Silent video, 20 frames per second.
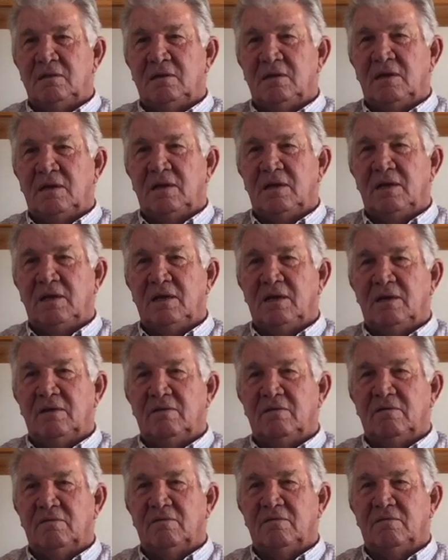Farms
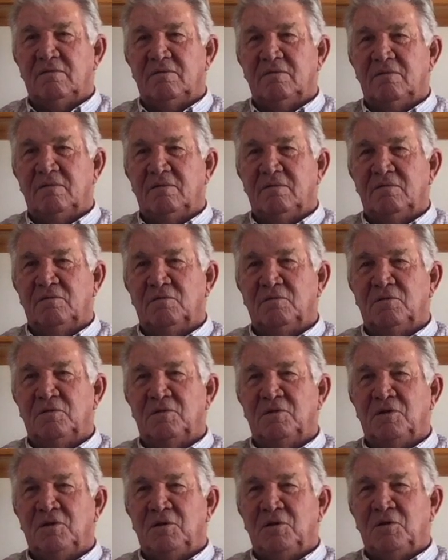is where my
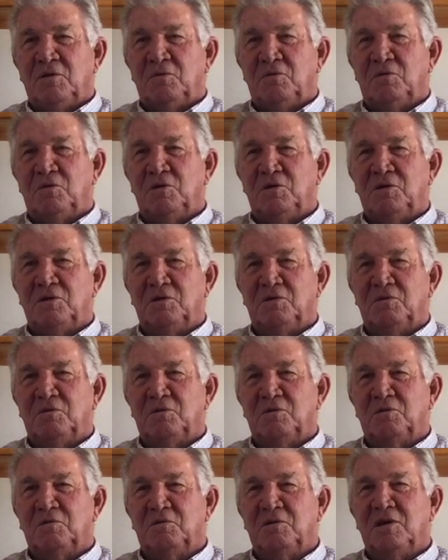parents own their house.
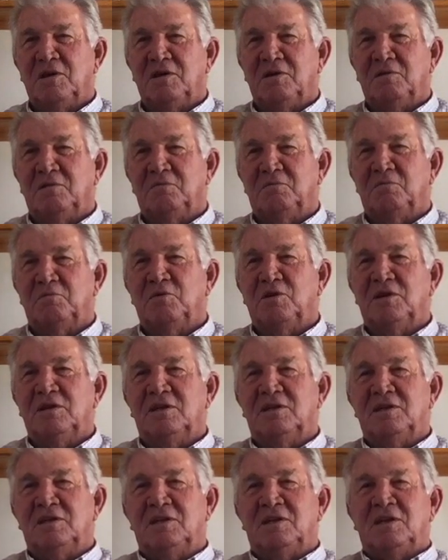Where Brent,
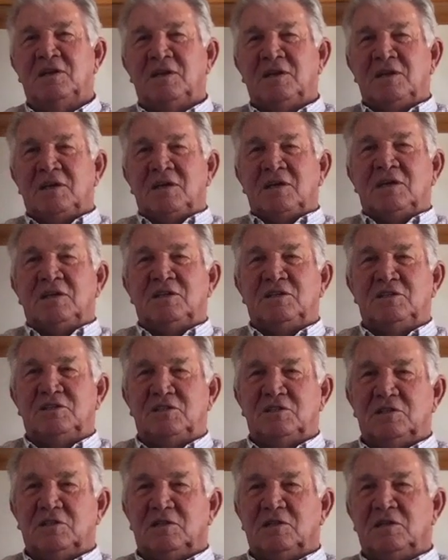
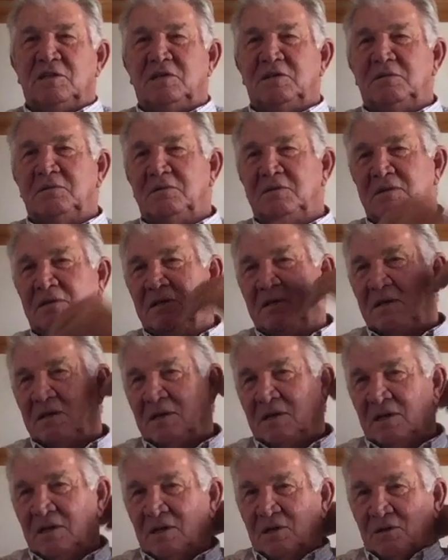Jill, and
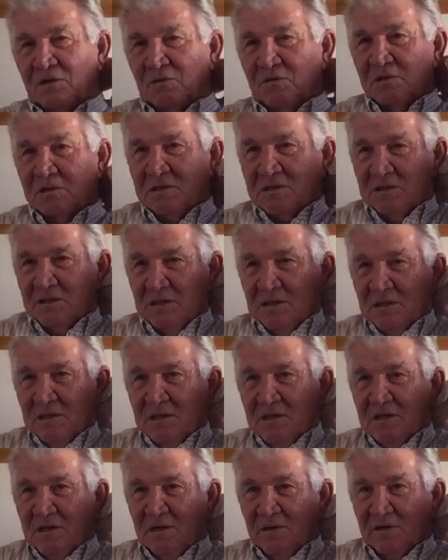Krista and
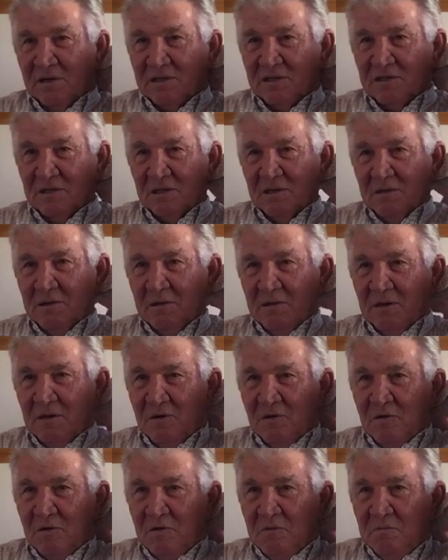Derek's
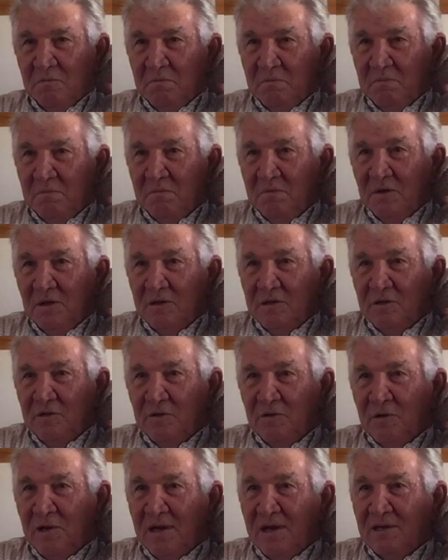are building
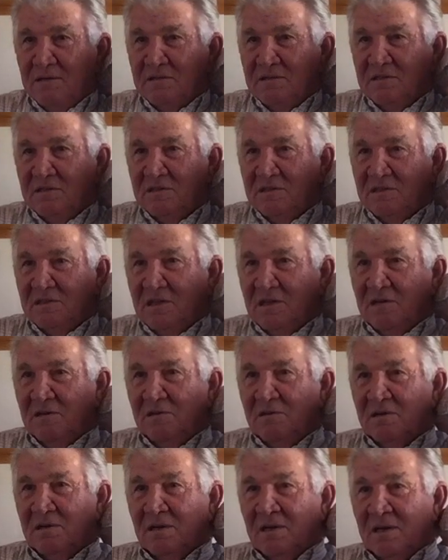their houses
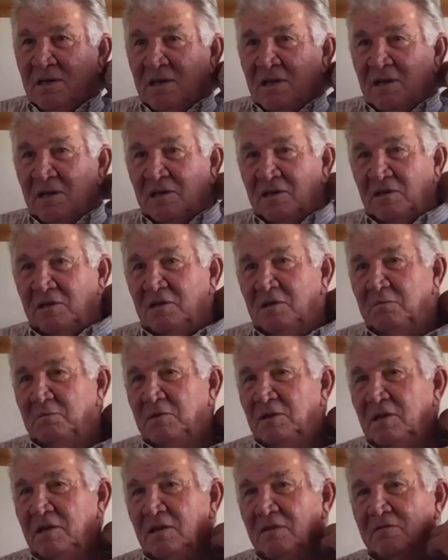there. You're gonna
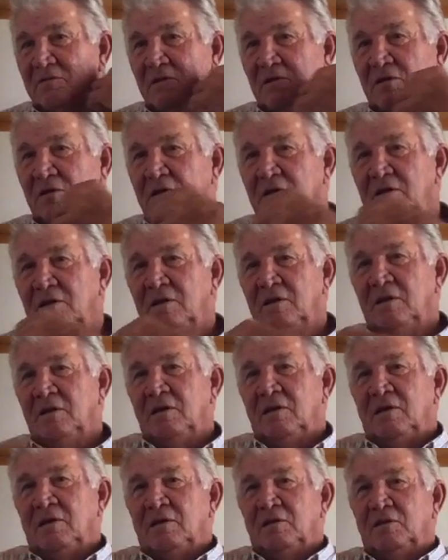be living on
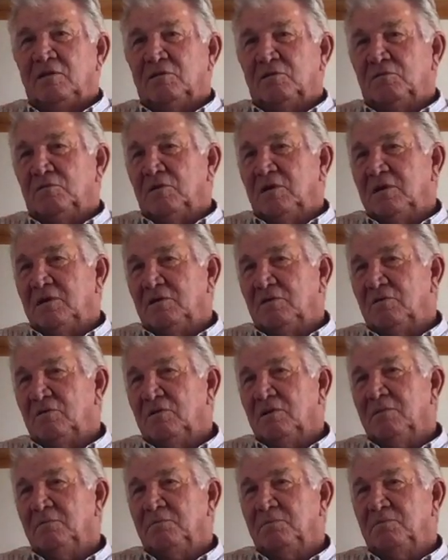their great
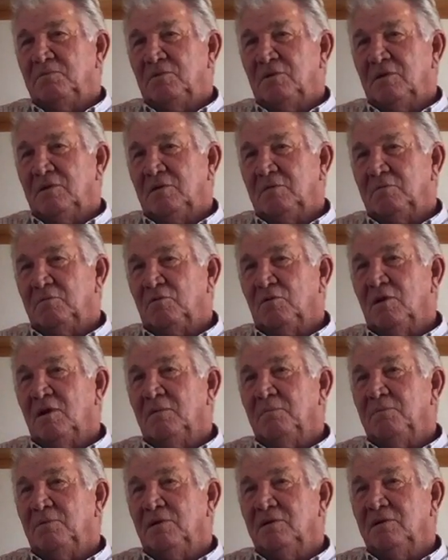
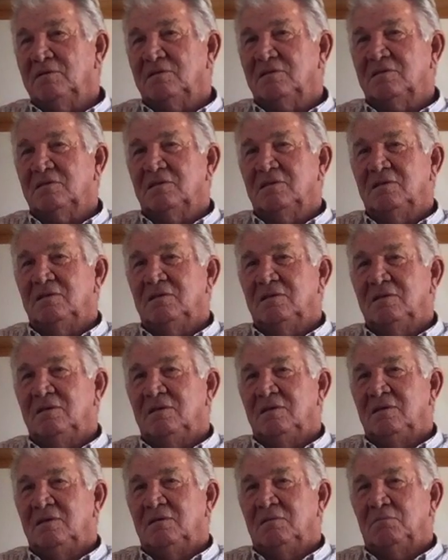grandpa's
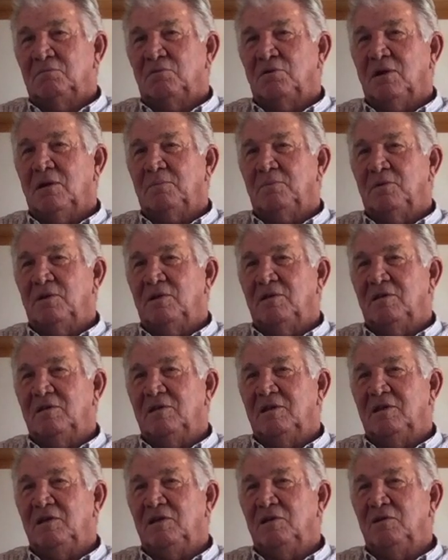property that
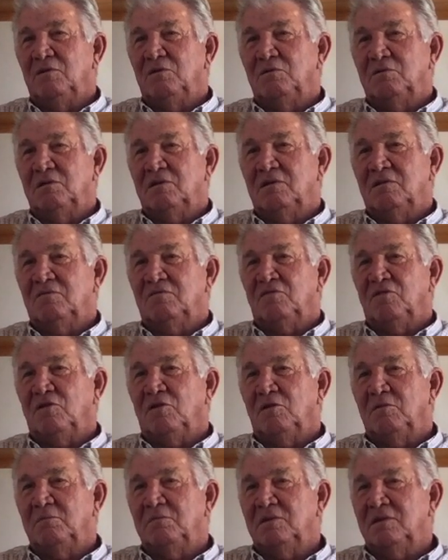he owned and
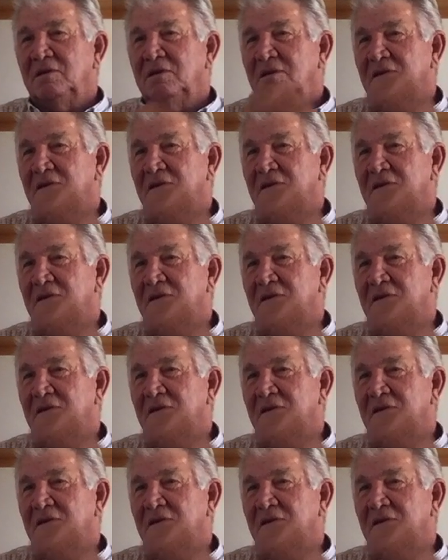farmed.